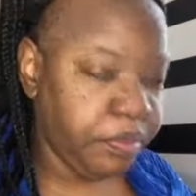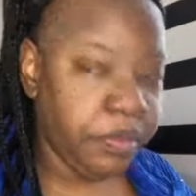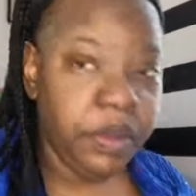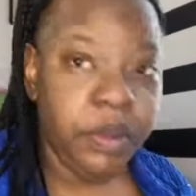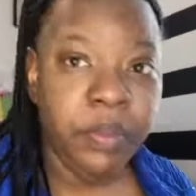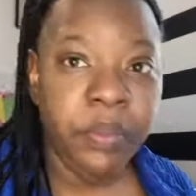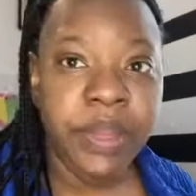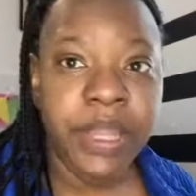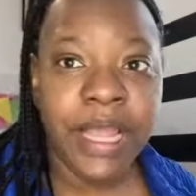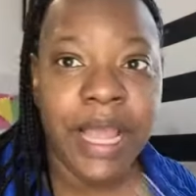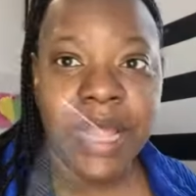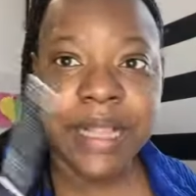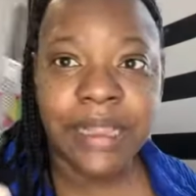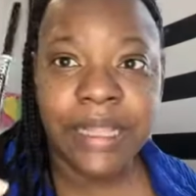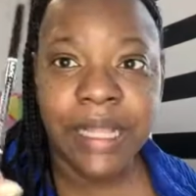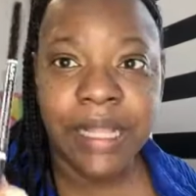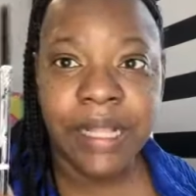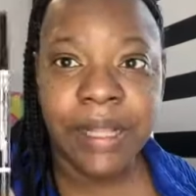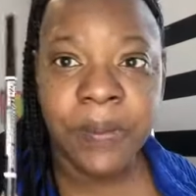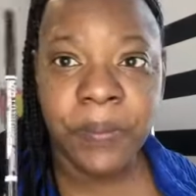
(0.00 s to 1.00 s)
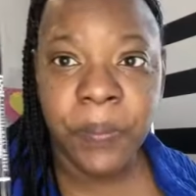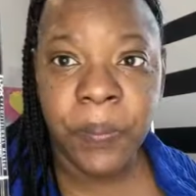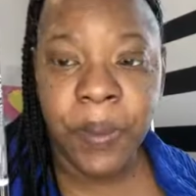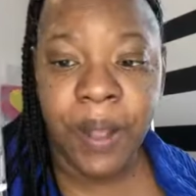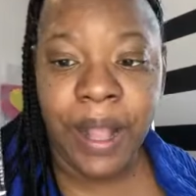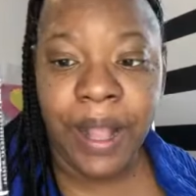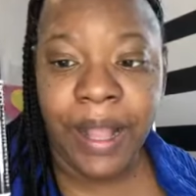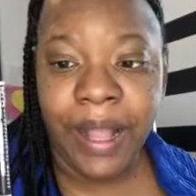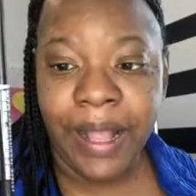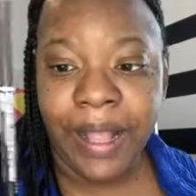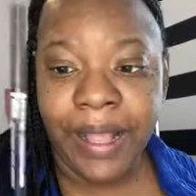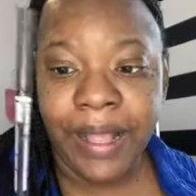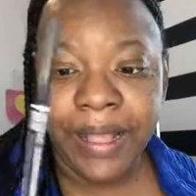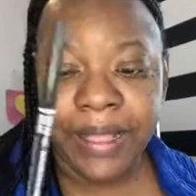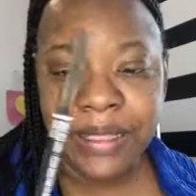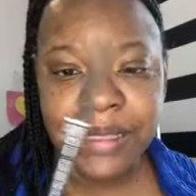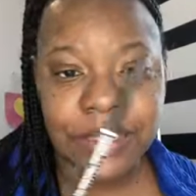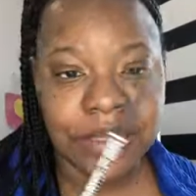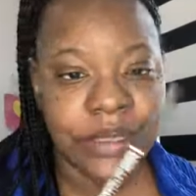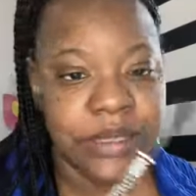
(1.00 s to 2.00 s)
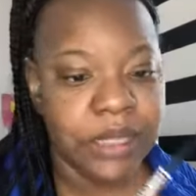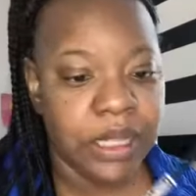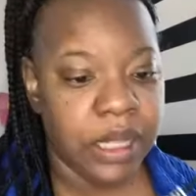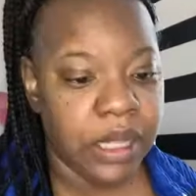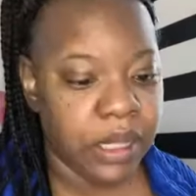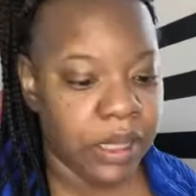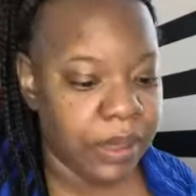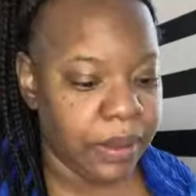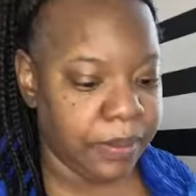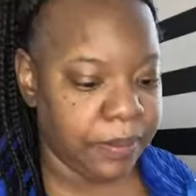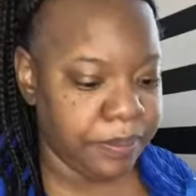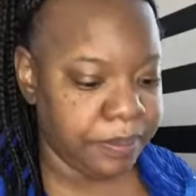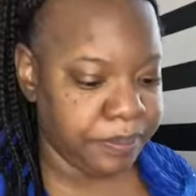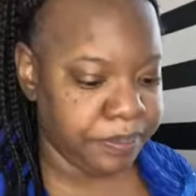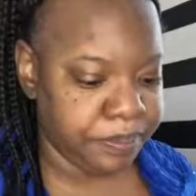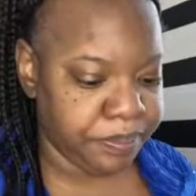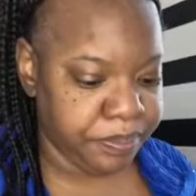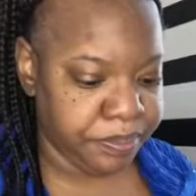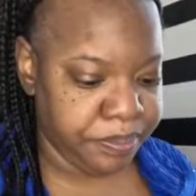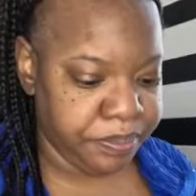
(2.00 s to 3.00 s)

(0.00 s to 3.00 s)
we got the NYX um,